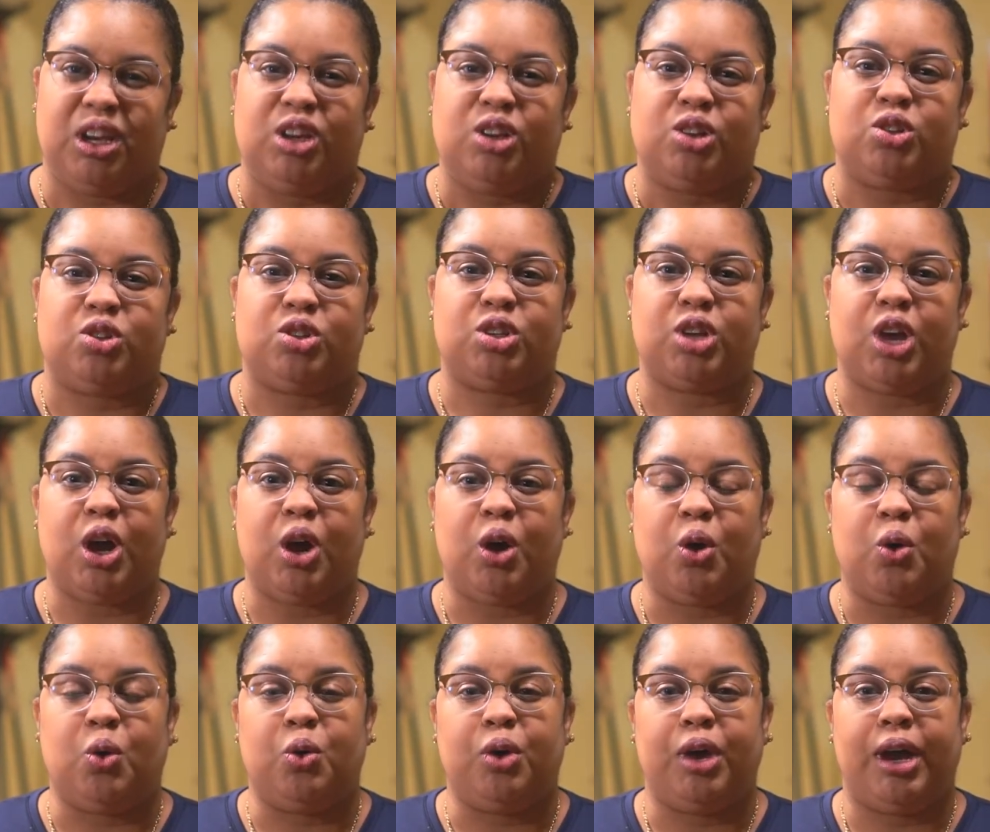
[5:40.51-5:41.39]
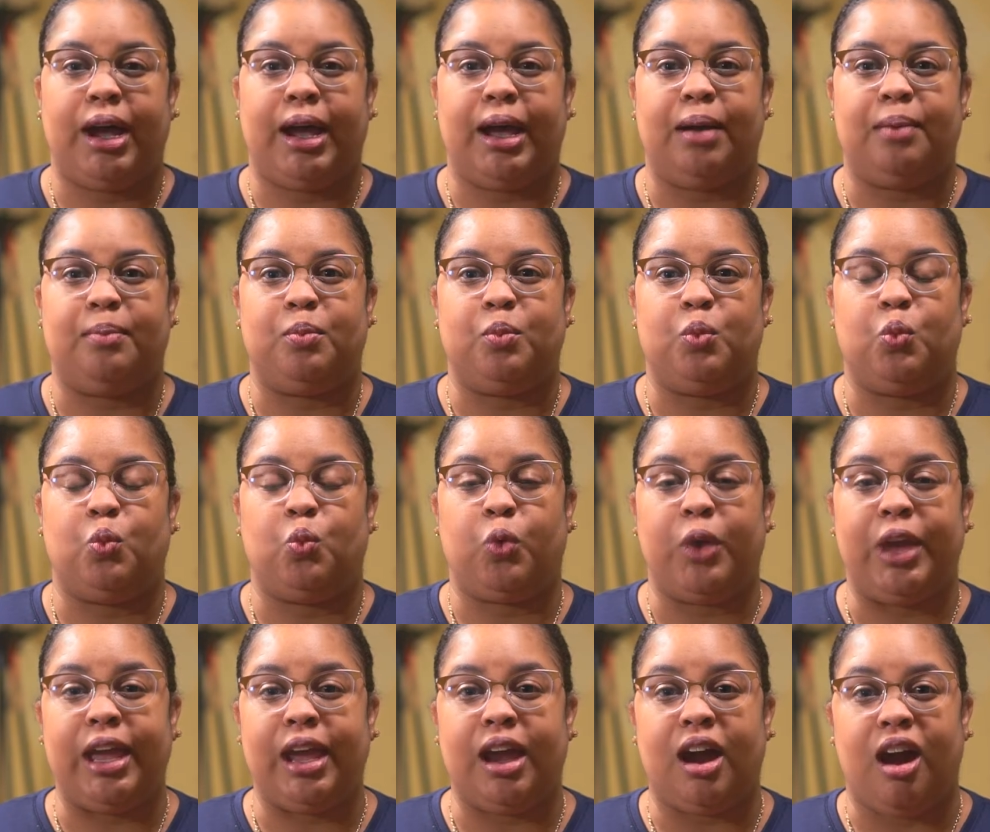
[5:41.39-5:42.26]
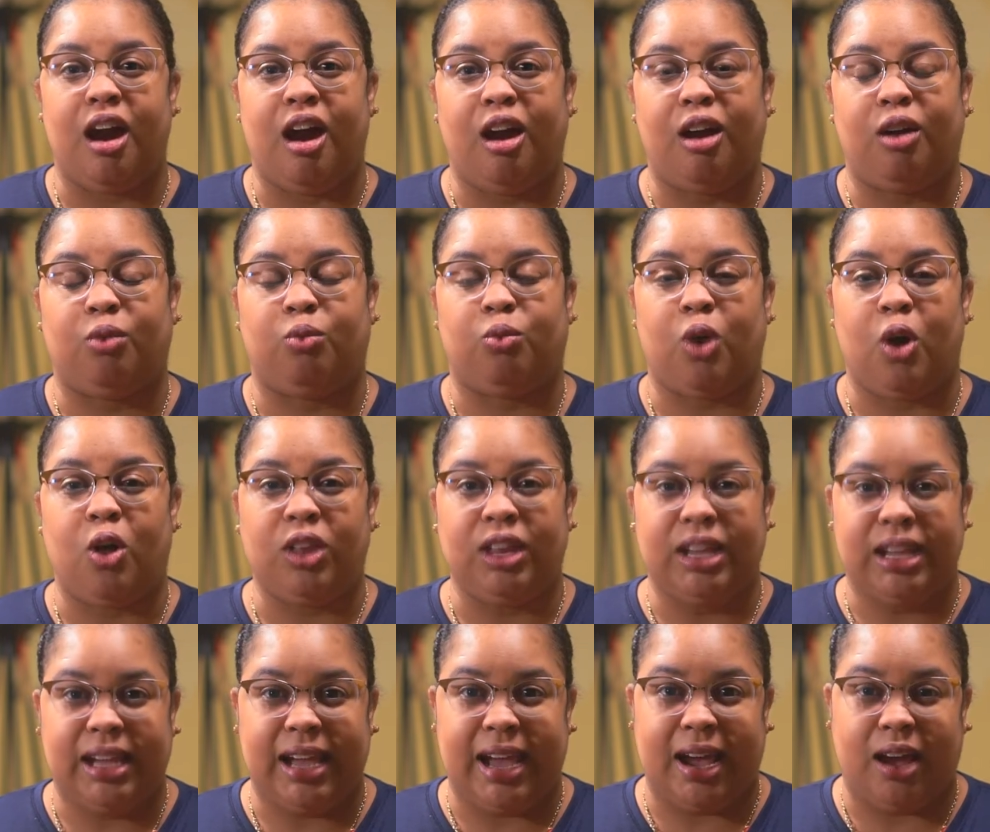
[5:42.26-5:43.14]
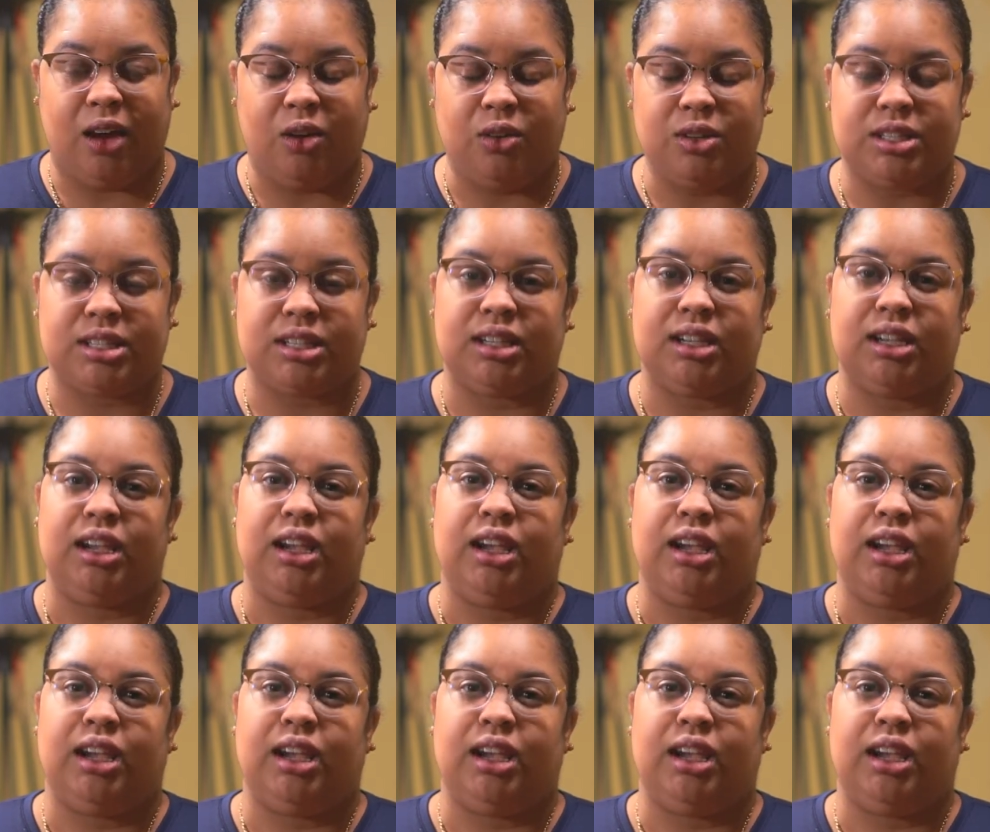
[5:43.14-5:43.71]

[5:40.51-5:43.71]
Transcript: So we are rolling out